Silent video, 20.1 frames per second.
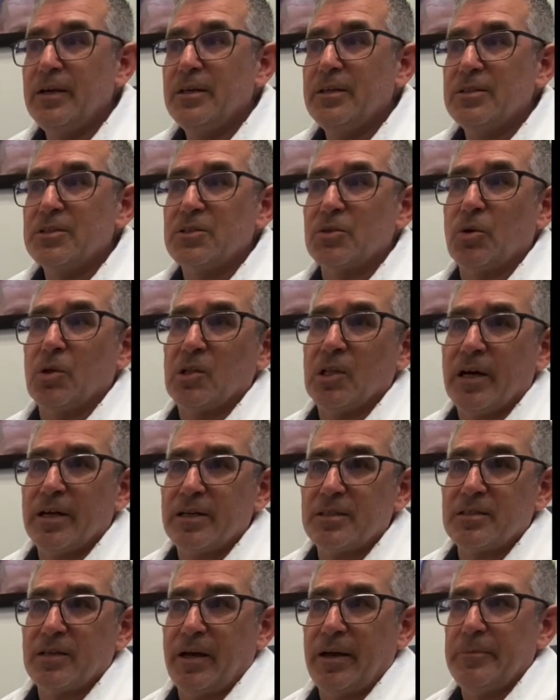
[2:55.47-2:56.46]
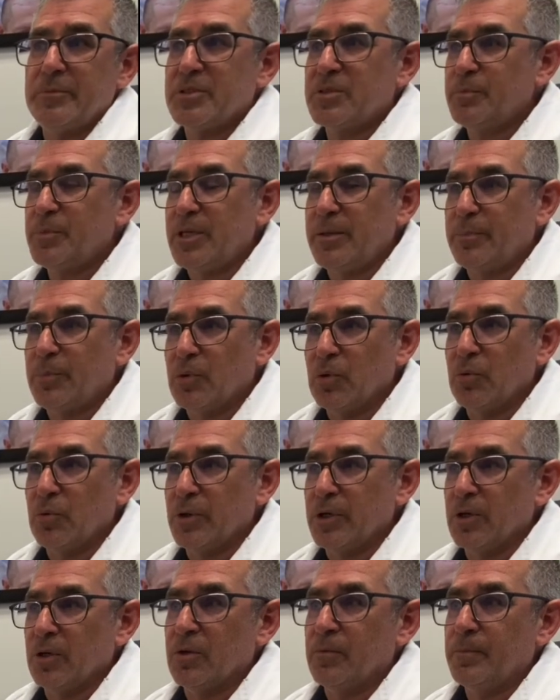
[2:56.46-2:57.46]
So a lot of times people
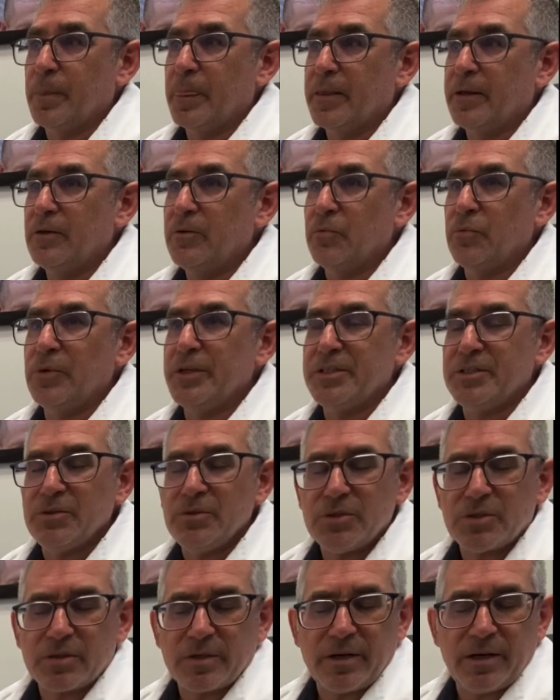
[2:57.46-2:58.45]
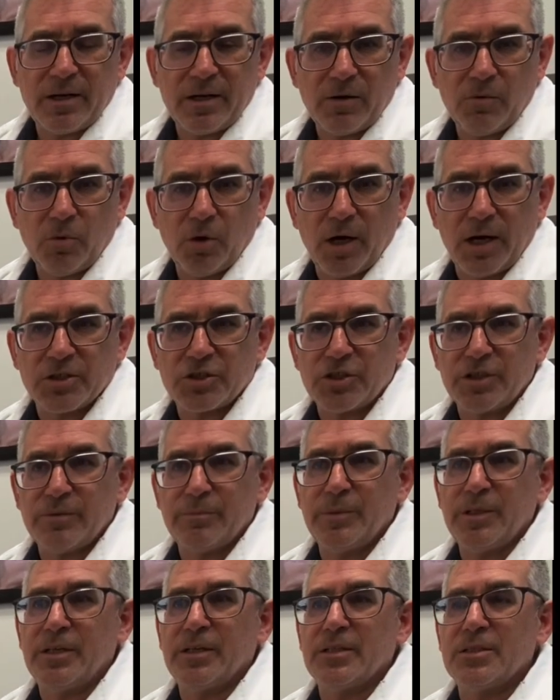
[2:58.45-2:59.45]
will reduce their hair washing
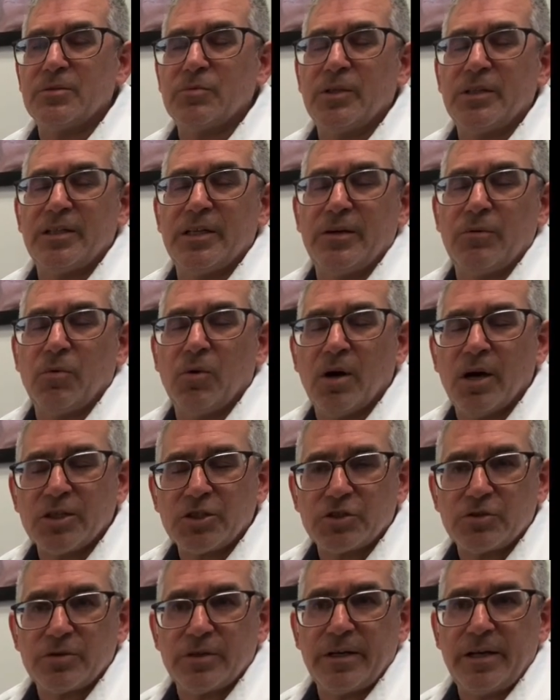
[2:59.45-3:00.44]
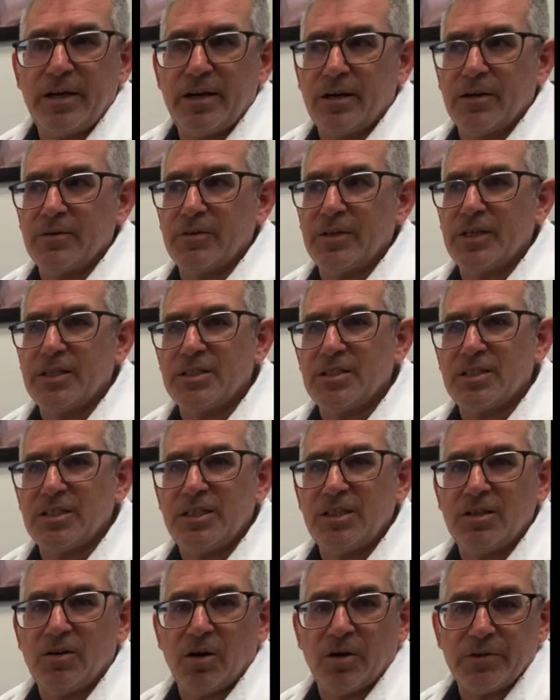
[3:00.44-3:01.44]
because when they wash their hair, they
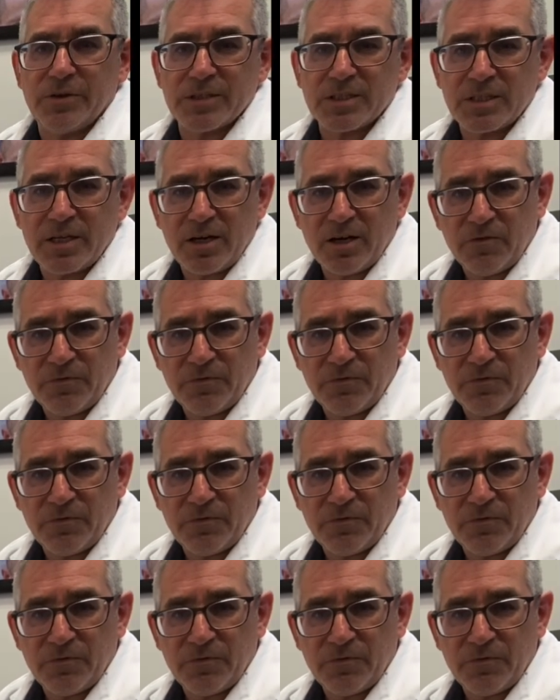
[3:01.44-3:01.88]
see all this hair